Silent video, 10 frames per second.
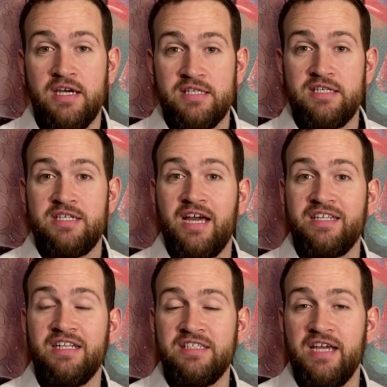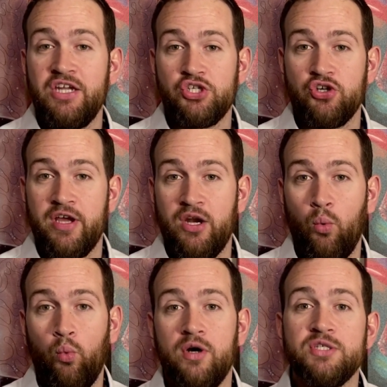It's detecting danger and it
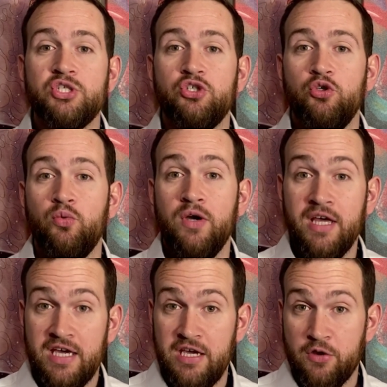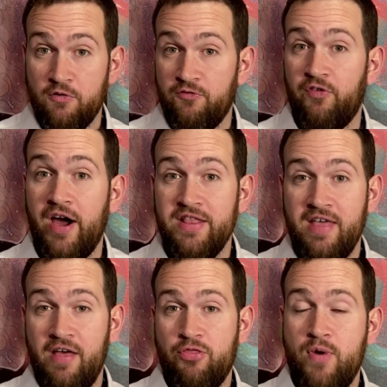wants to either fight
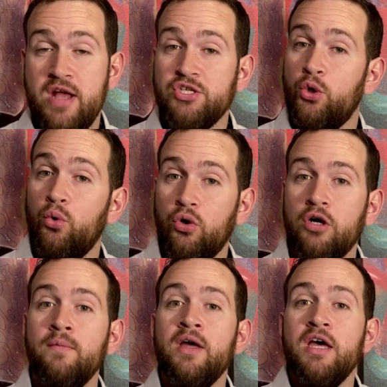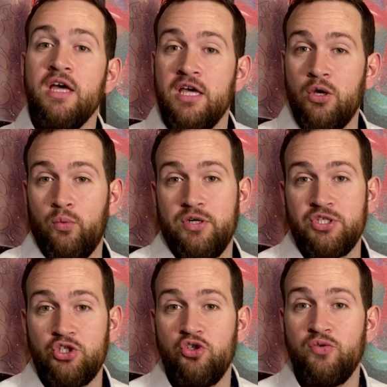that threat or it
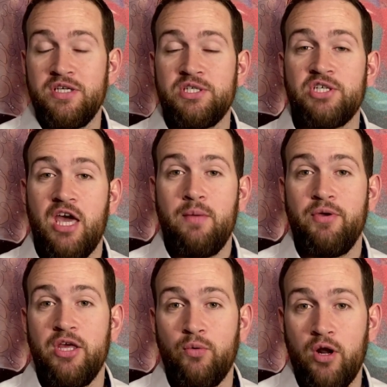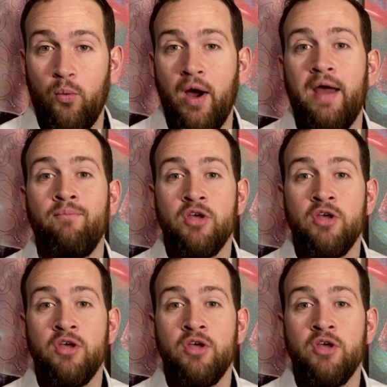wants to escape and run away.